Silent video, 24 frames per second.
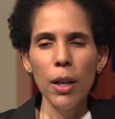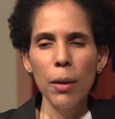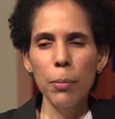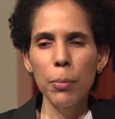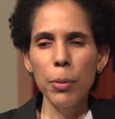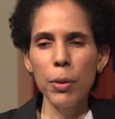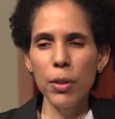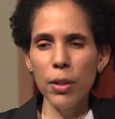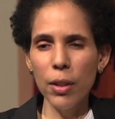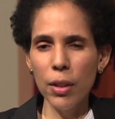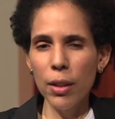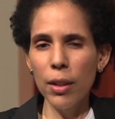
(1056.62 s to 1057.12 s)

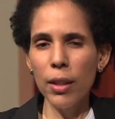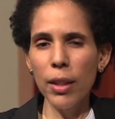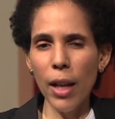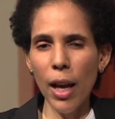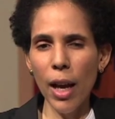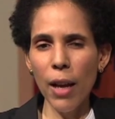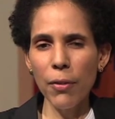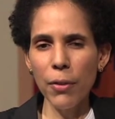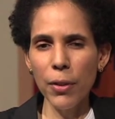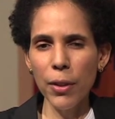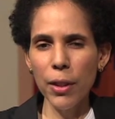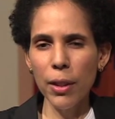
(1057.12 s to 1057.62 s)
particularly
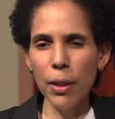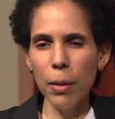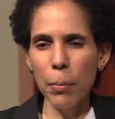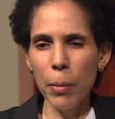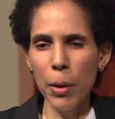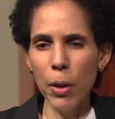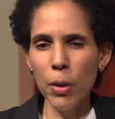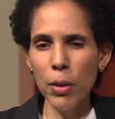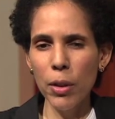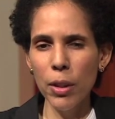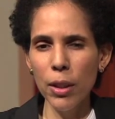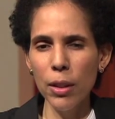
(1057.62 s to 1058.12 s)
African
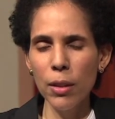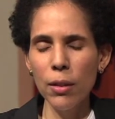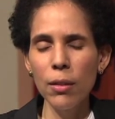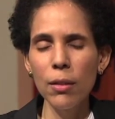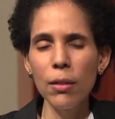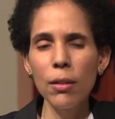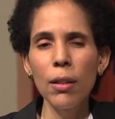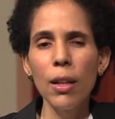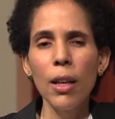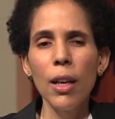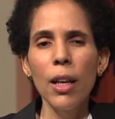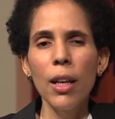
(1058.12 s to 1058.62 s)

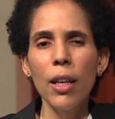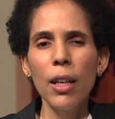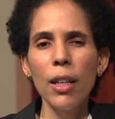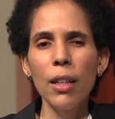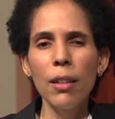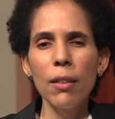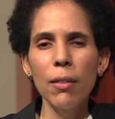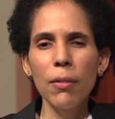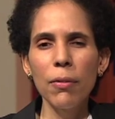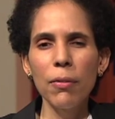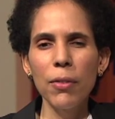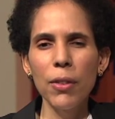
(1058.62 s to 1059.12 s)
Americans,
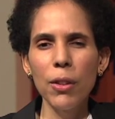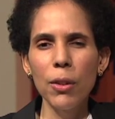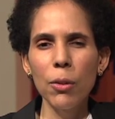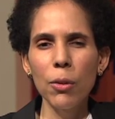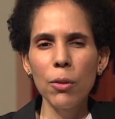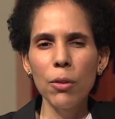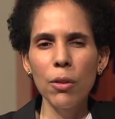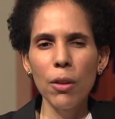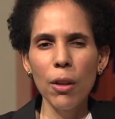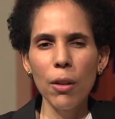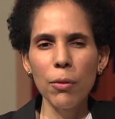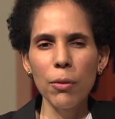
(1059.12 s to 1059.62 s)
in the
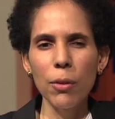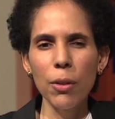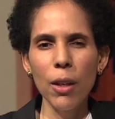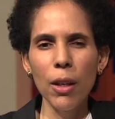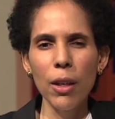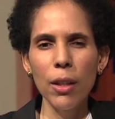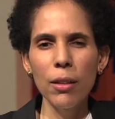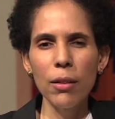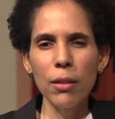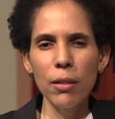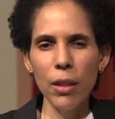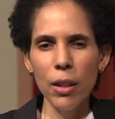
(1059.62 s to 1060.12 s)
fields of
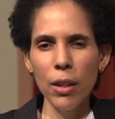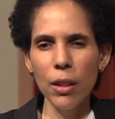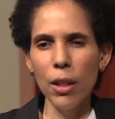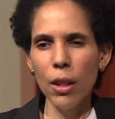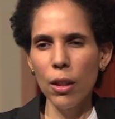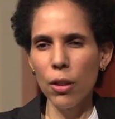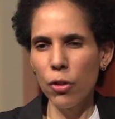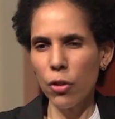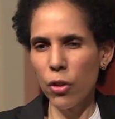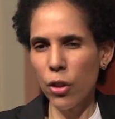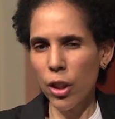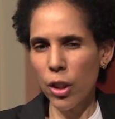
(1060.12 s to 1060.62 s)
science,
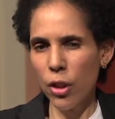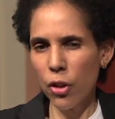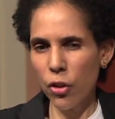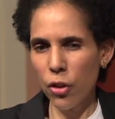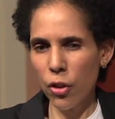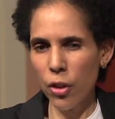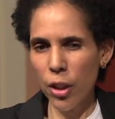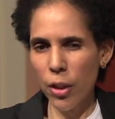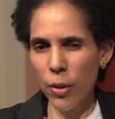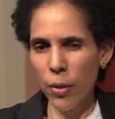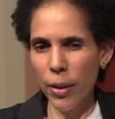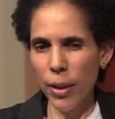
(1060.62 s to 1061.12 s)
technology,
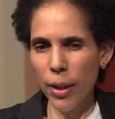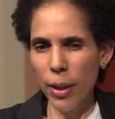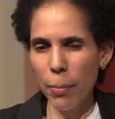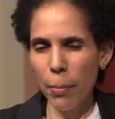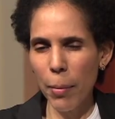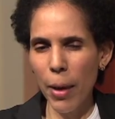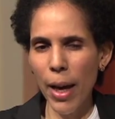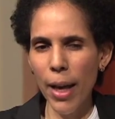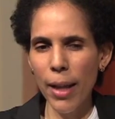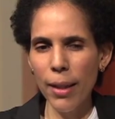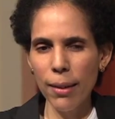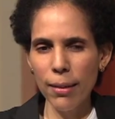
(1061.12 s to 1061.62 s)
engineering, and
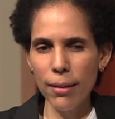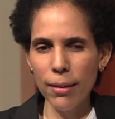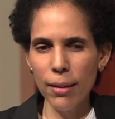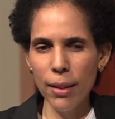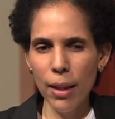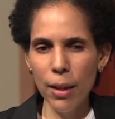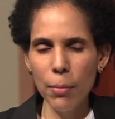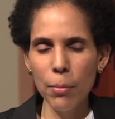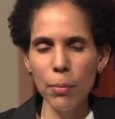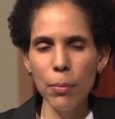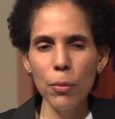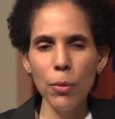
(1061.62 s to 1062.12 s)
math,
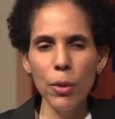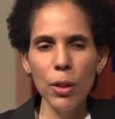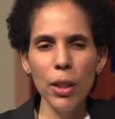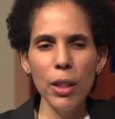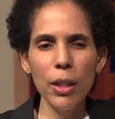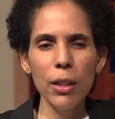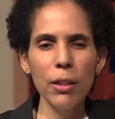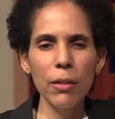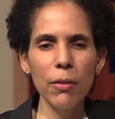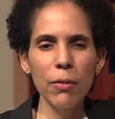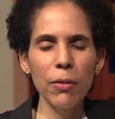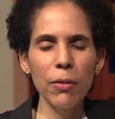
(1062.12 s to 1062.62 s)
STEM-related